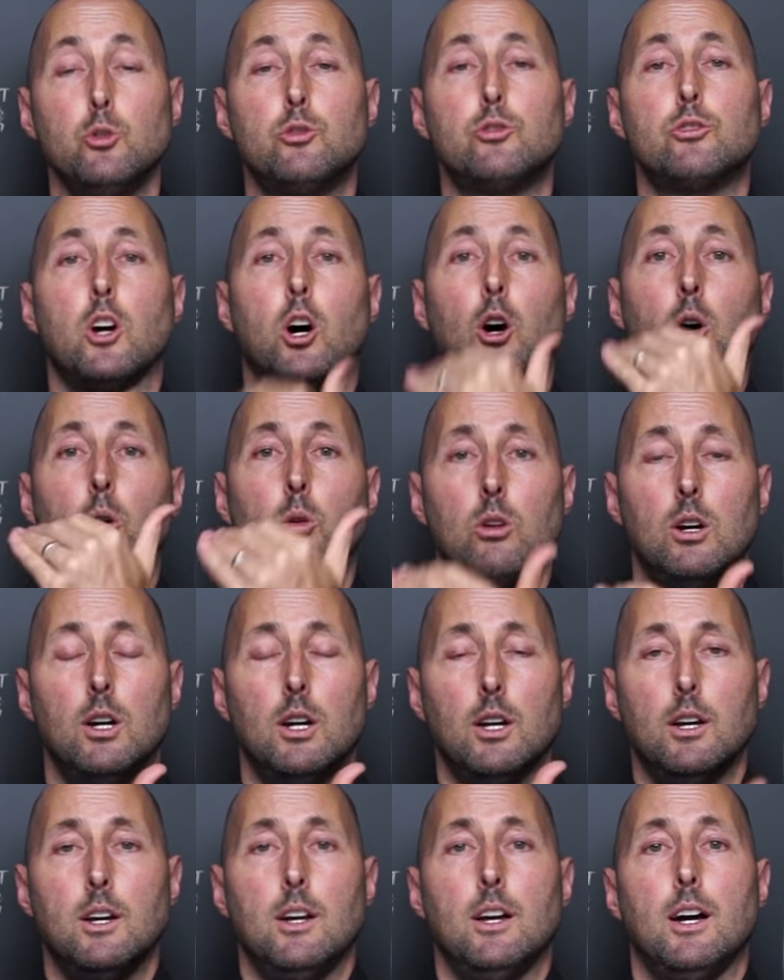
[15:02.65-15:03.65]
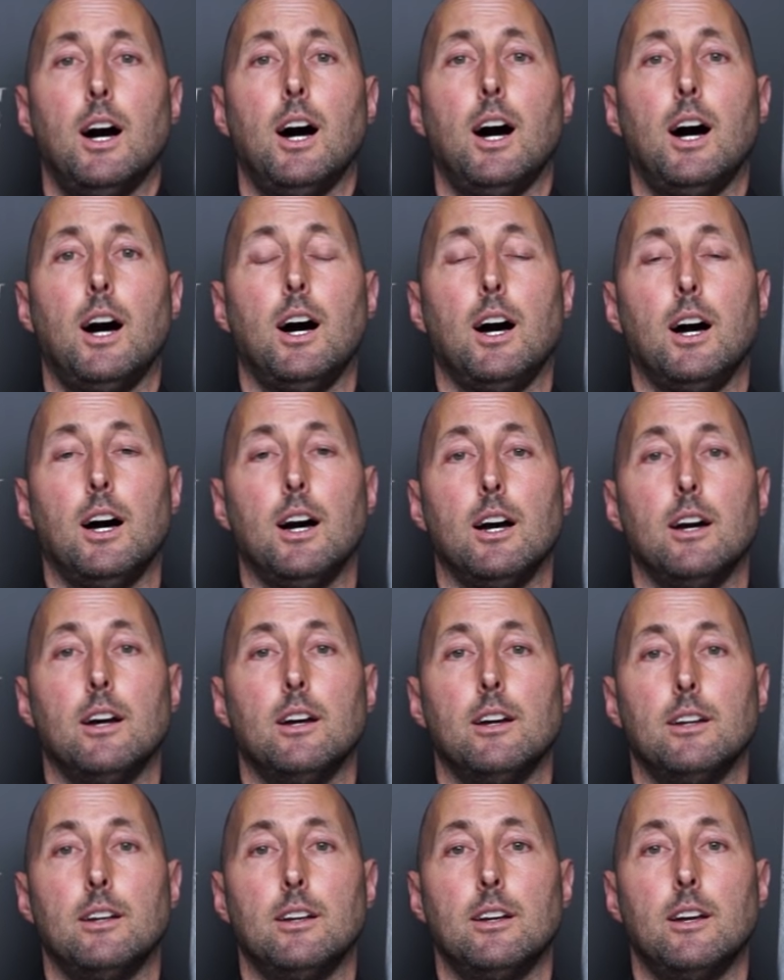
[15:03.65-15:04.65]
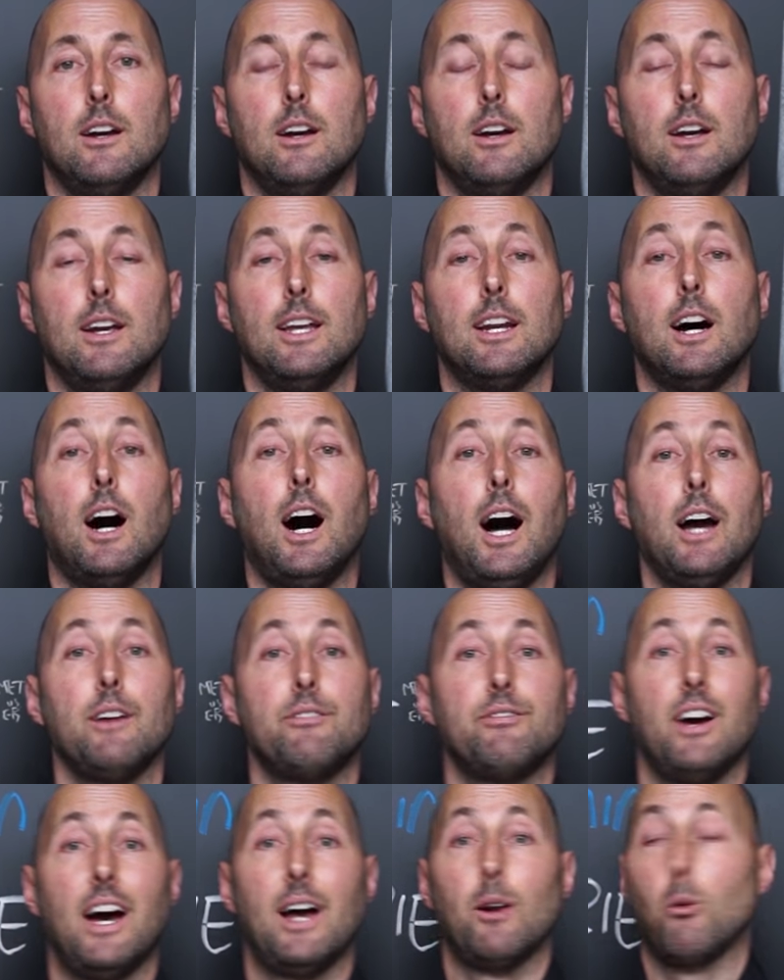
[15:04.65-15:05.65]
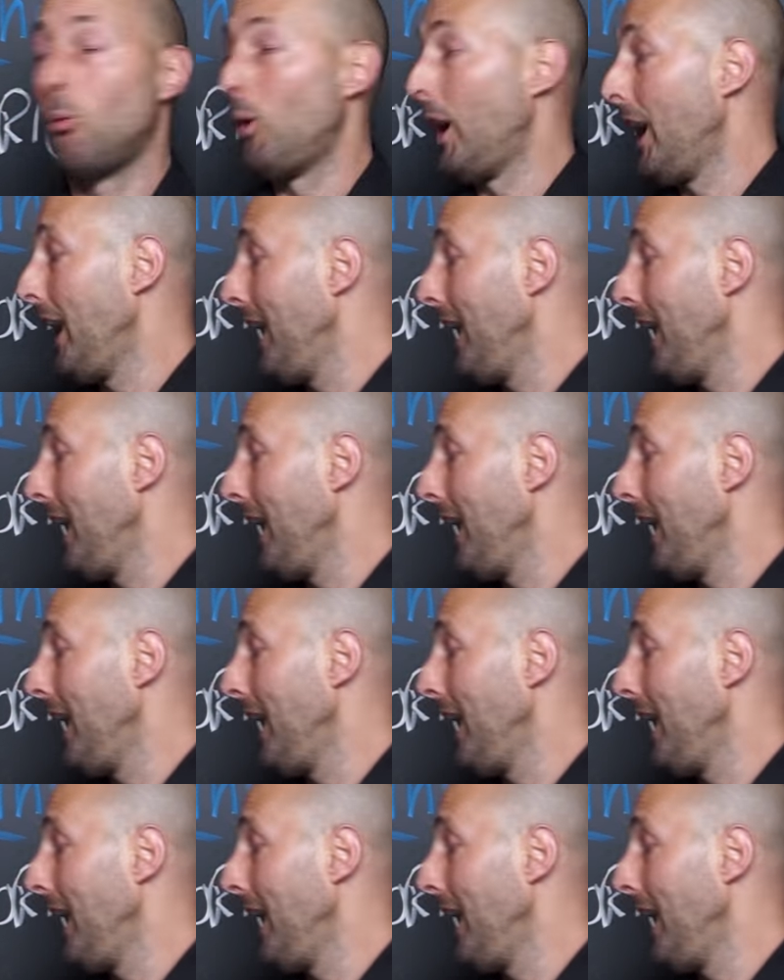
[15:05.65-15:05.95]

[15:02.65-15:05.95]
do so uh, in a high-fat